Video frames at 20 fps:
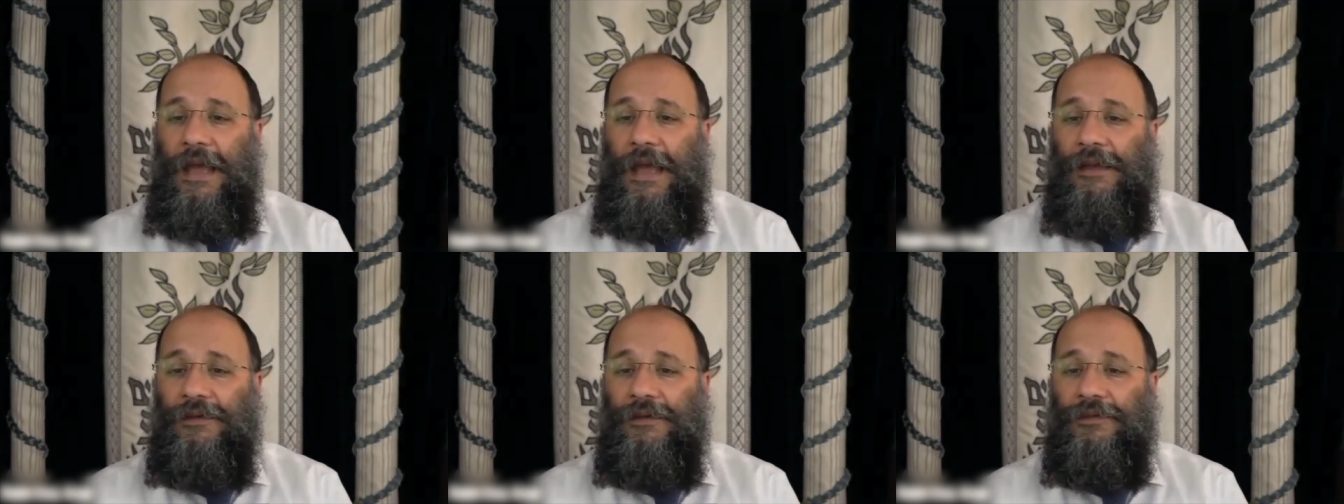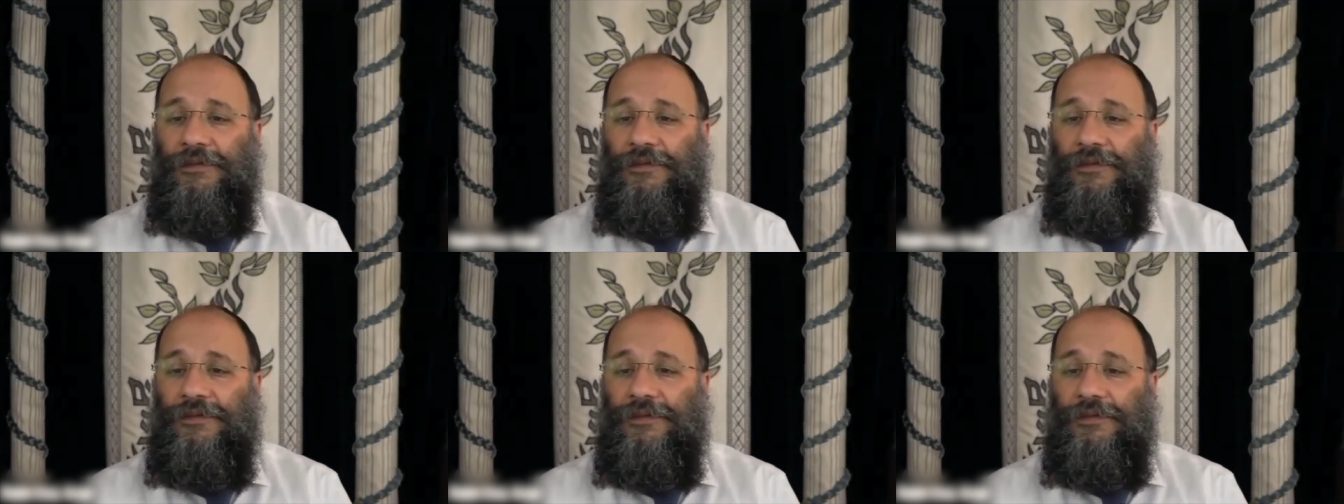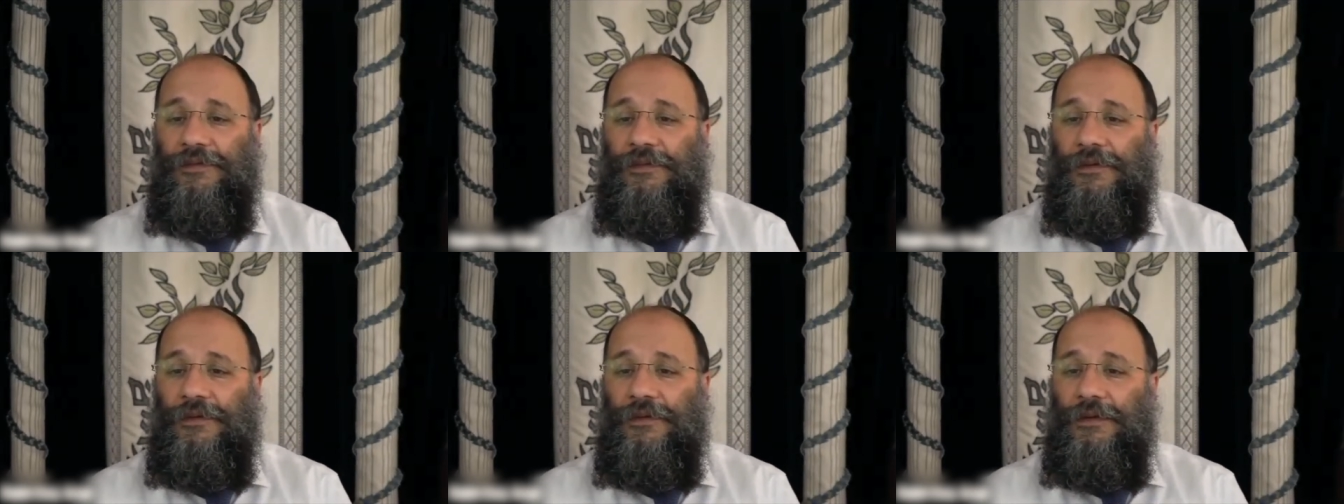and
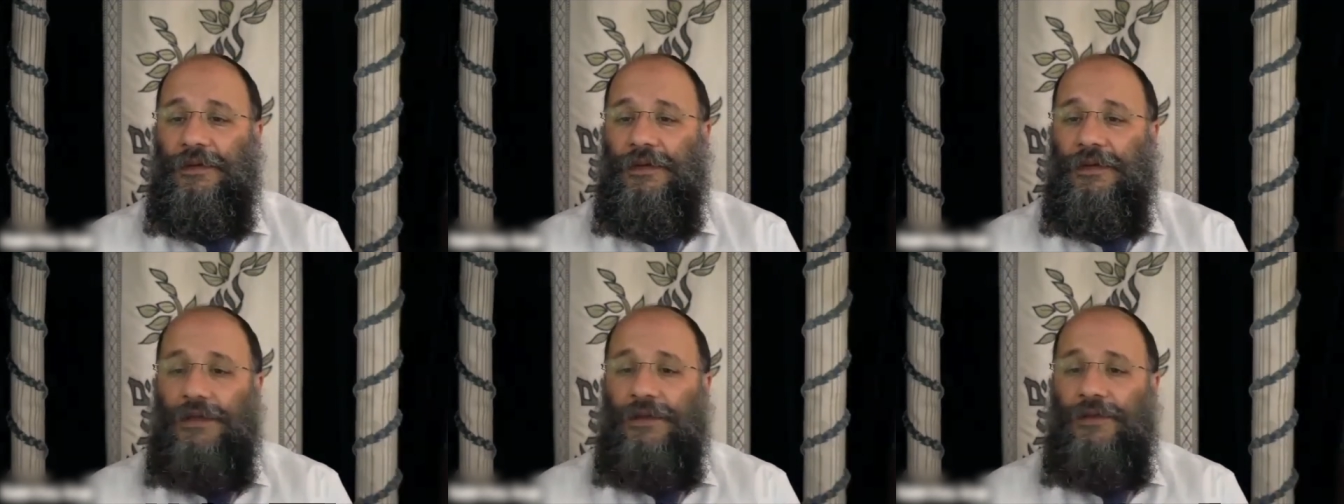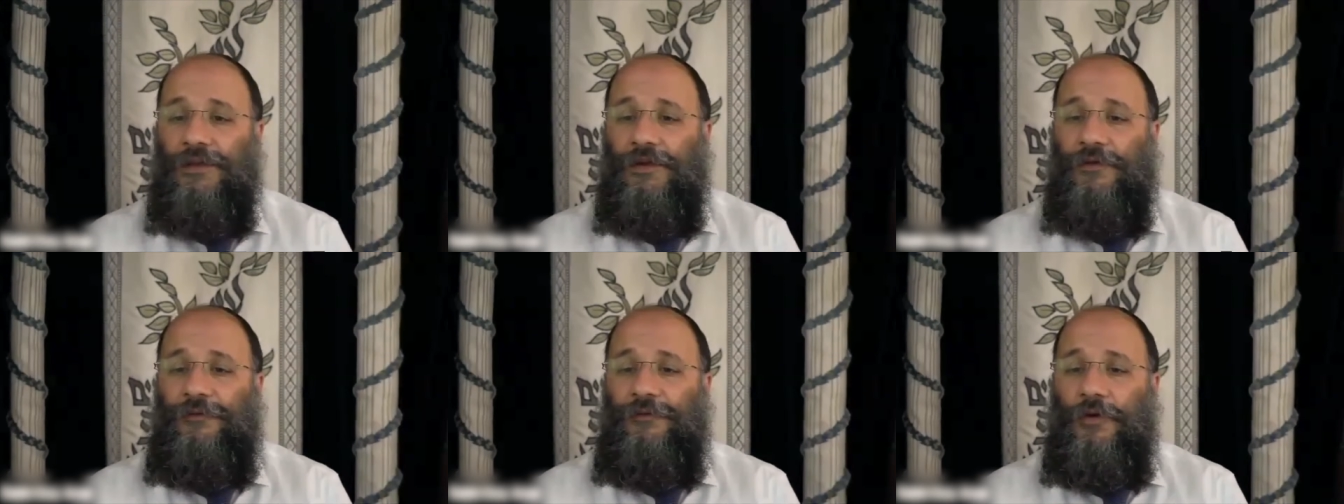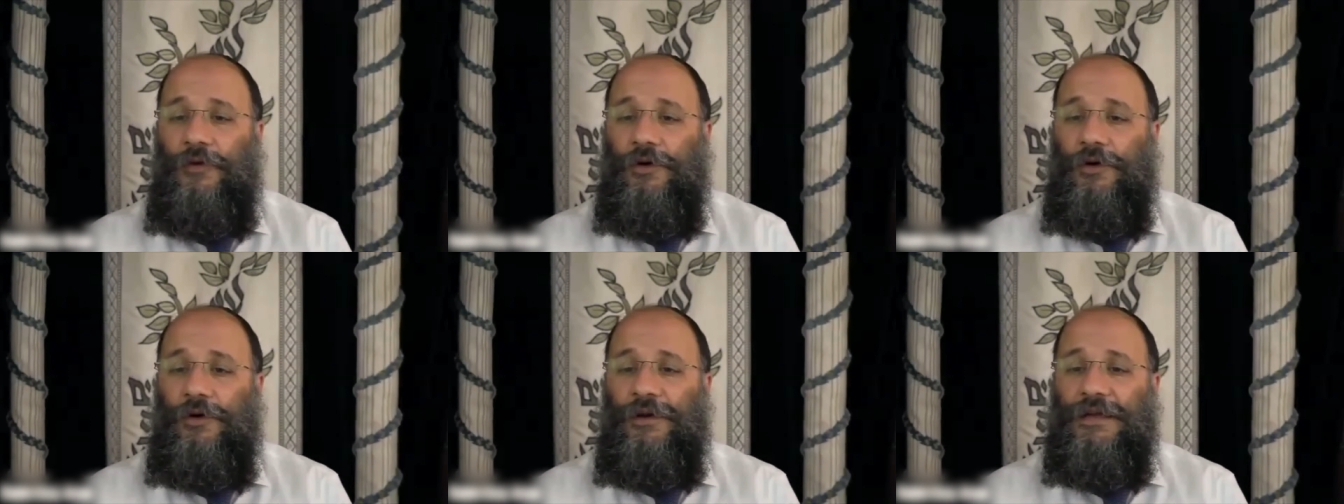in the
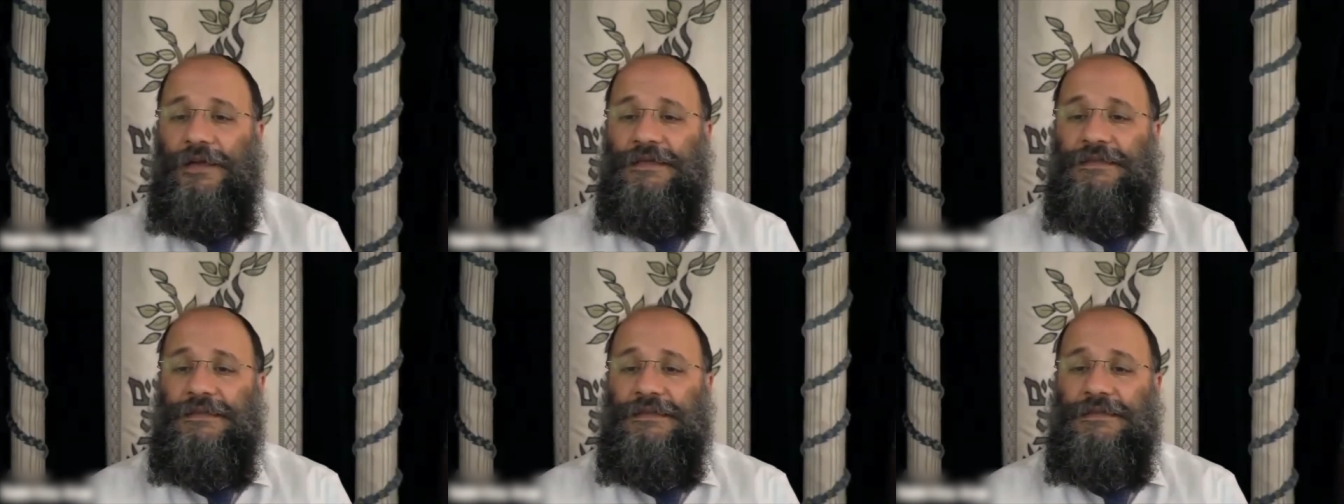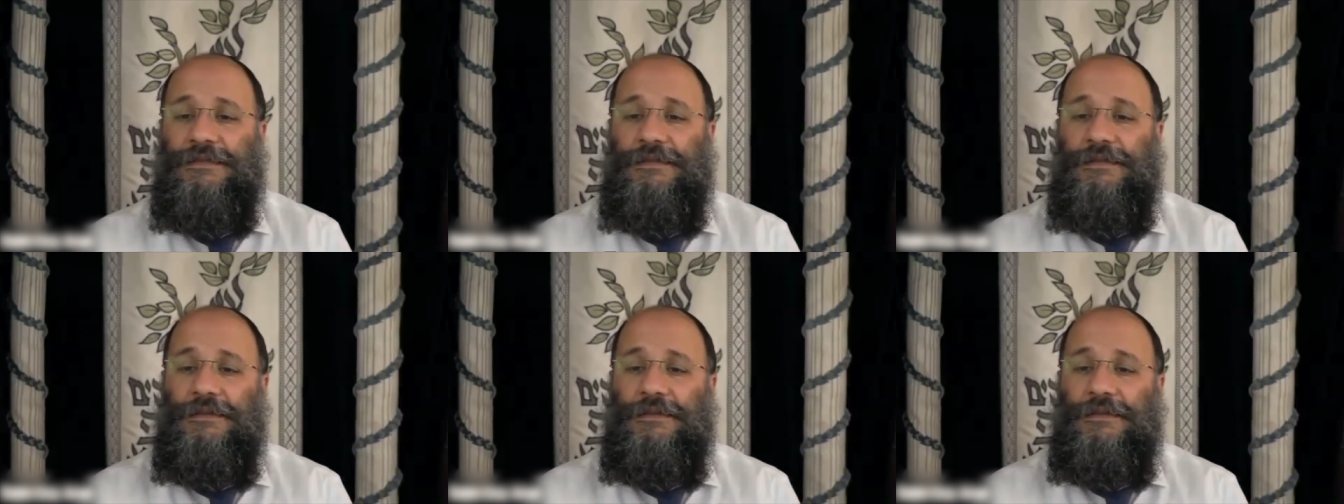forest,